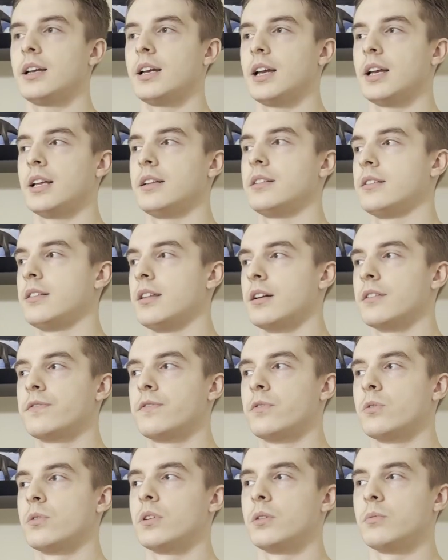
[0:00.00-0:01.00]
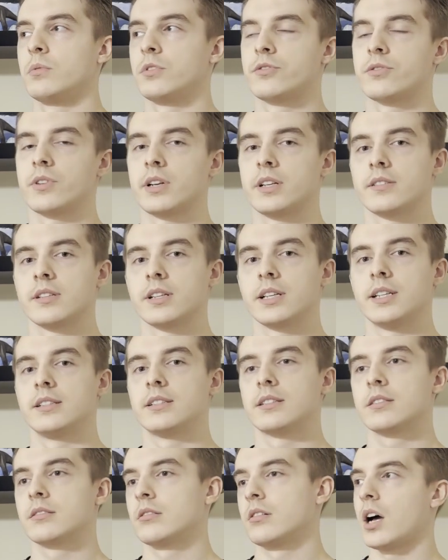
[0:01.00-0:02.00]
and therefore it would
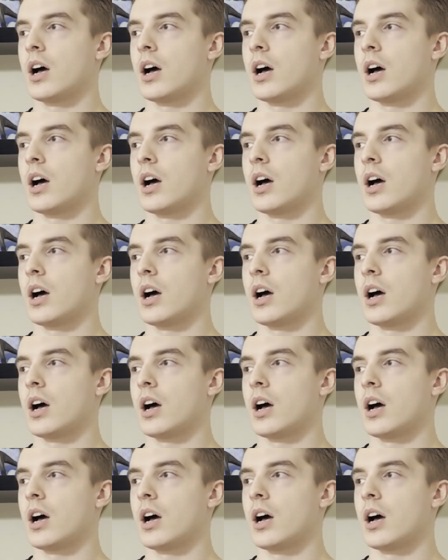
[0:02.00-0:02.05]
translate